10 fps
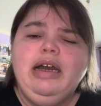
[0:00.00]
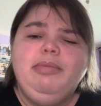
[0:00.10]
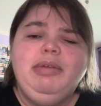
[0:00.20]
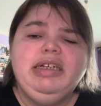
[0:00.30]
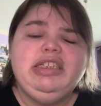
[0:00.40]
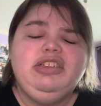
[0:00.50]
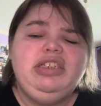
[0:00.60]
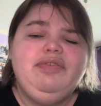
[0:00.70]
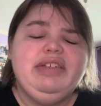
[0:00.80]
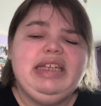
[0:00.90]
Master
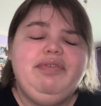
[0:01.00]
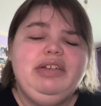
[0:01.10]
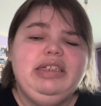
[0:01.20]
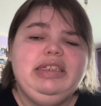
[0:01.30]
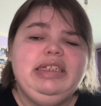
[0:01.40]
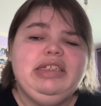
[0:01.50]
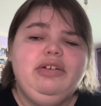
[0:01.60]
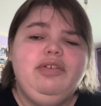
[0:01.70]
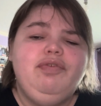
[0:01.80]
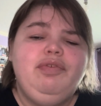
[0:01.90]
Chief is having like these
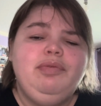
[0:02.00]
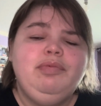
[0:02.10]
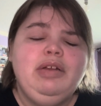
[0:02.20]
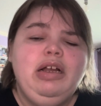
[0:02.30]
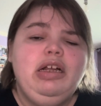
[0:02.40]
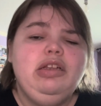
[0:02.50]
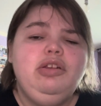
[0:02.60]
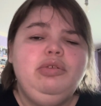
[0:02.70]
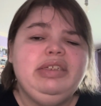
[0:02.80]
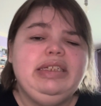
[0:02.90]
sort of
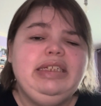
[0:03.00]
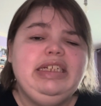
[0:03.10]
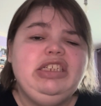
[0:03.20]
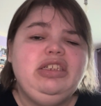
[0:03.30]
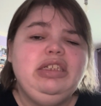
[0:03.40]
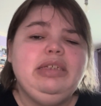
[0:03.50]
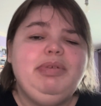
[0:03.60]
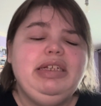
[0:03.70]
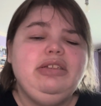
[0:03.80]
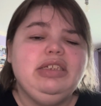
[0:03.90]
hallucinations,
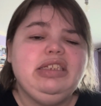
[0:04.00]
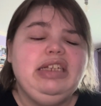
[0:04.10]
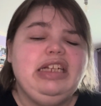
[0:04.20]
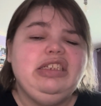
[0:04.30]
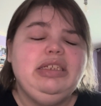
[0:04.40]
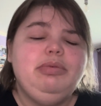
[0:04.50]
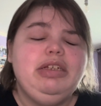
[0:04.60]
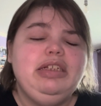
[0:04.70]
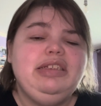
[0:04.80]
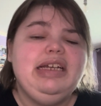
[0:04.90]
but it doesn't actually
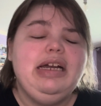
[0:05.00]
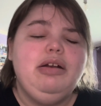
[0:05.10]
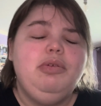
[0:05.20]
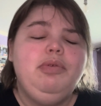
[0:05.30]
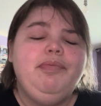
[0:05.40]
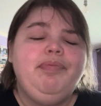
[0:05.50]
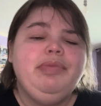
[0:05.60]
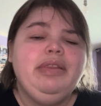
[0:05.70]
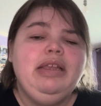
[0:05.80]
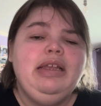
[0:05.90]
want to tell
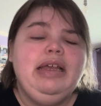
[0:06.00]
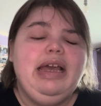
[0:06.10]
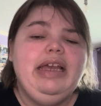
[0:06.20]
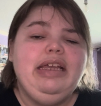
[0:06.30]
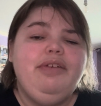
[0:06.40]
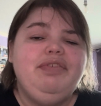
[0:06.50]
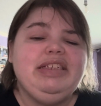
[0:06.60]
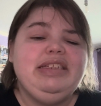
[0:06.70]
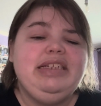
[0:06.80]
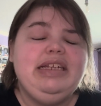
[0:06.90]
any of
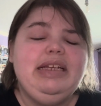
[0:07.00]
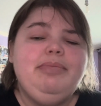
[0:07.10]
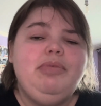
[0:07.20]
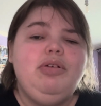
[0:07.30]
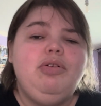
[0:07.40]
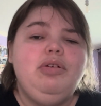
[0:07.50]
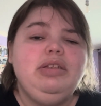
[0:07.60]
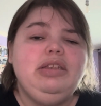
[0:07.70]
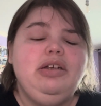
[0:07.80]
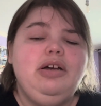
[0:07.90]
his team or
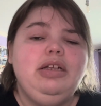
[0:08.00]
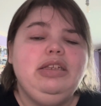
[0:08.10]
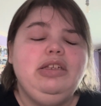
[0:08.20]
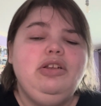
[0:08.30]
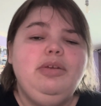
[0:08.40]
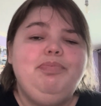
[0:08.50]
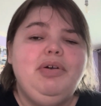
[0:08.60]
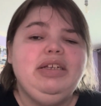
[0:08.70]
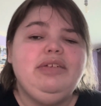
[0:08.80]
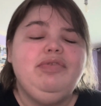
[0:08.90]
the new
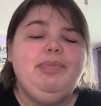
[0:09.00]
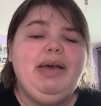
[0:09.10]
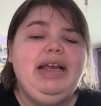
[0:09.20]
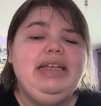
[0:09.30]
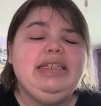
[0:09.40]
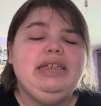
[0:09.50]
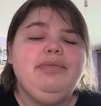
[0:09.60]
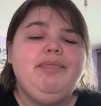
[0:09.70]
boss of the base.